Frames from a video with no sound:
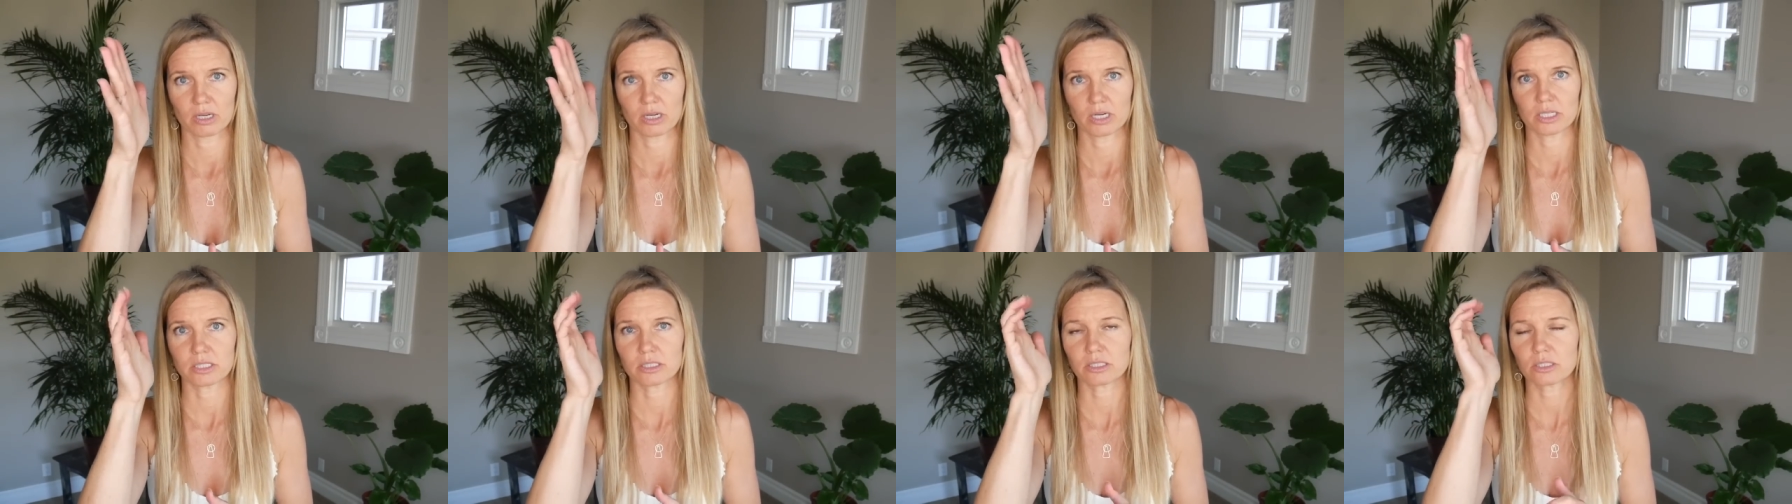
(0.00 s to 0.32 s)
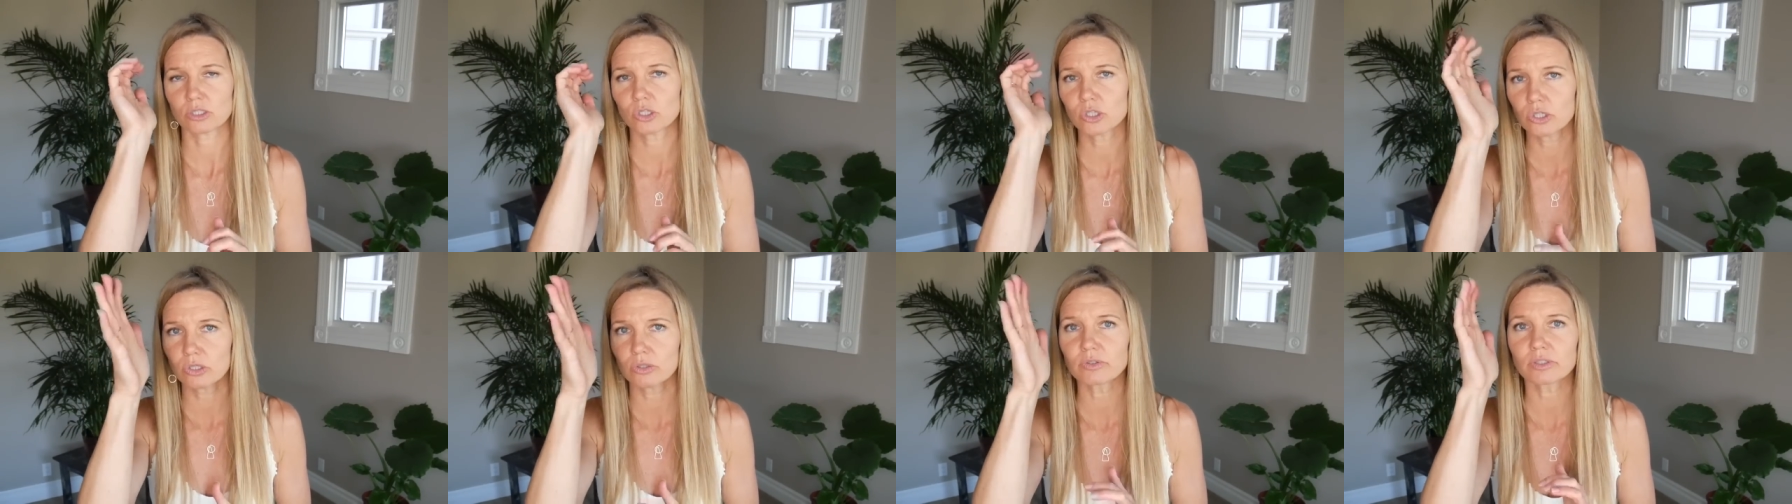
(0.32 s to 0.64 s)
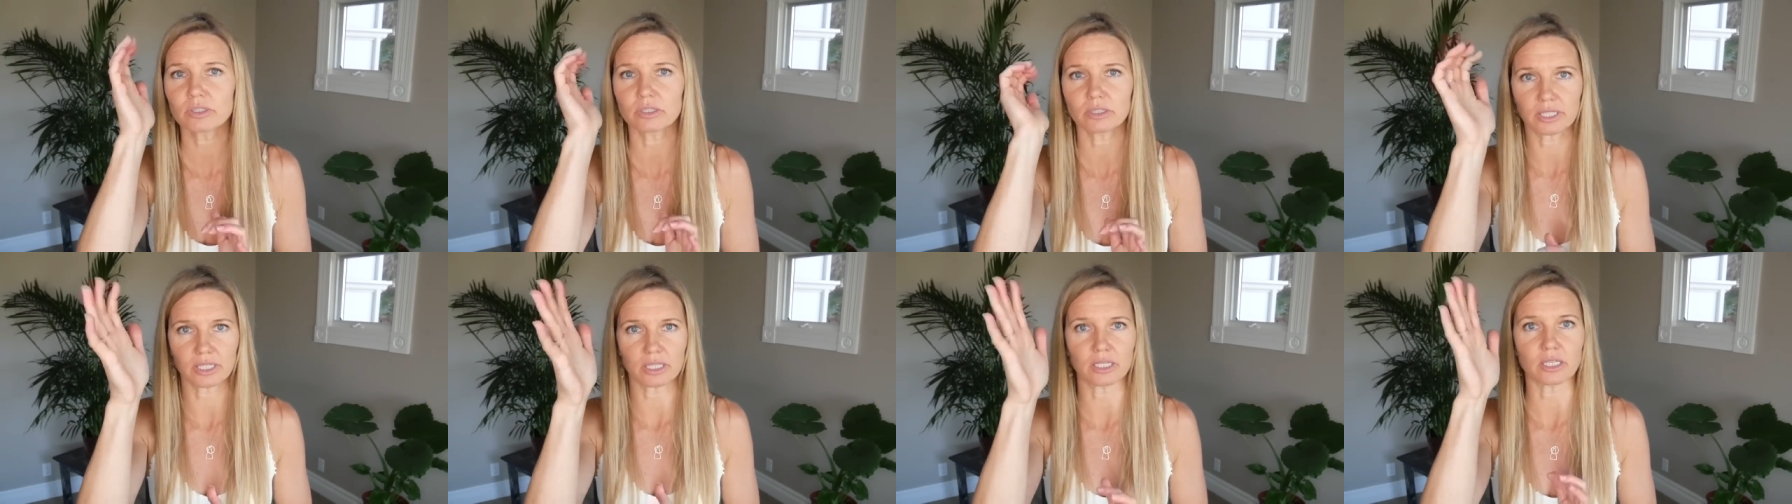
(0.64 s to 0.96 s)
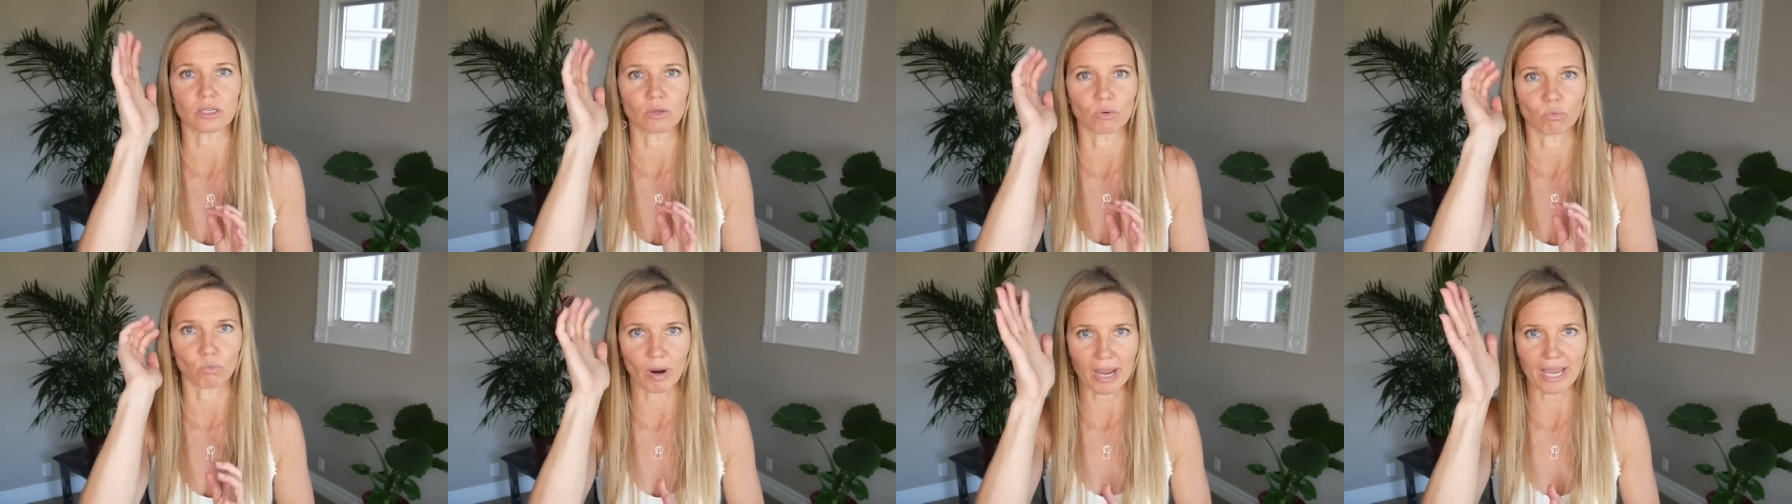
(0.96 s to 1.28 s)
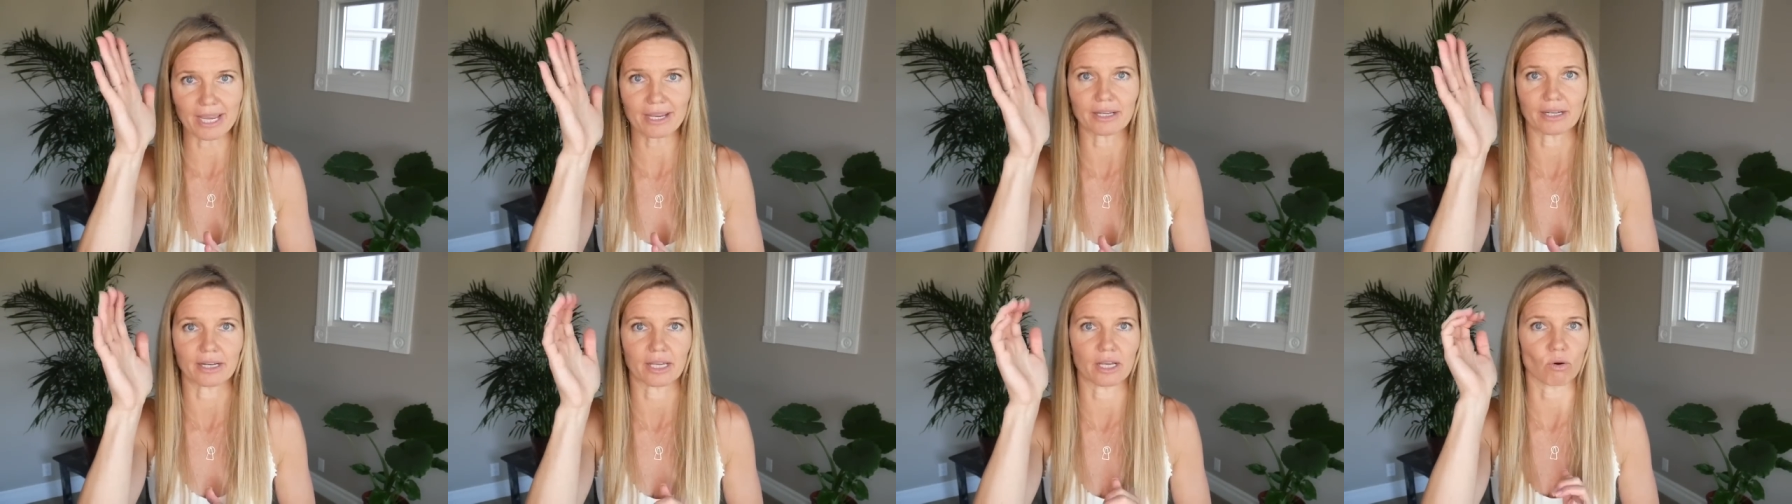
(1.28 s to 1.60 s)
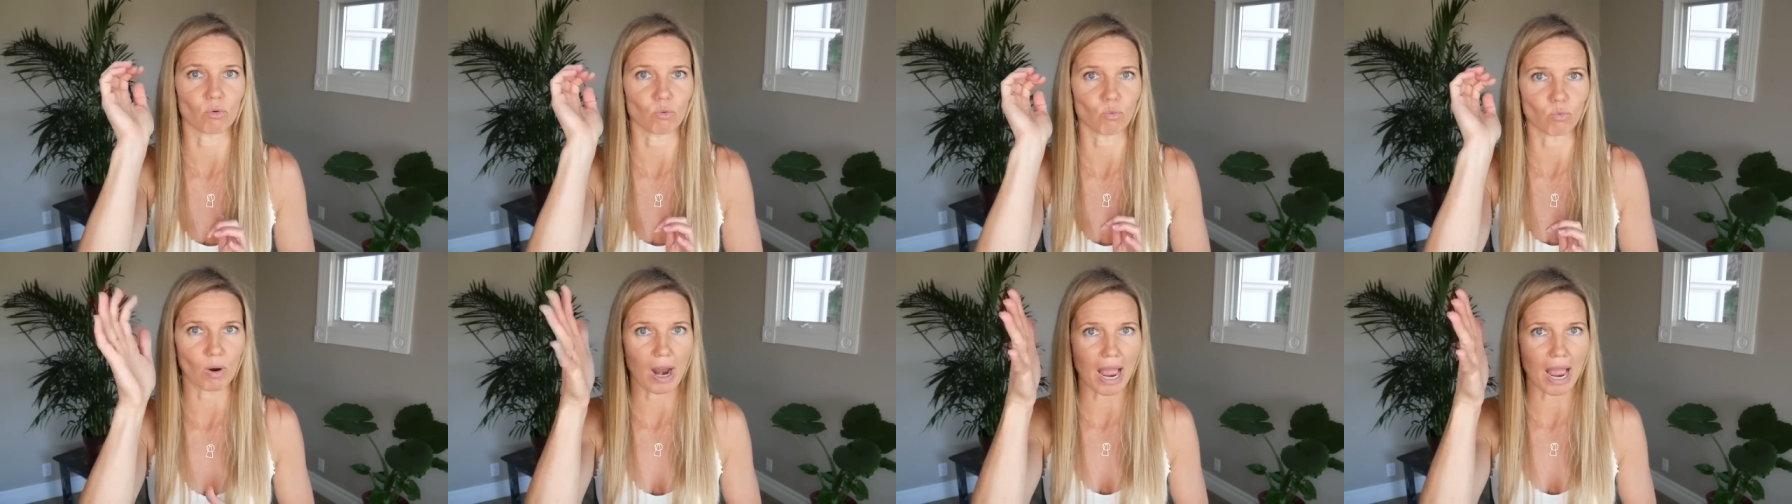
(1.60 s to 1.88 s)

It's Kundalini awakening,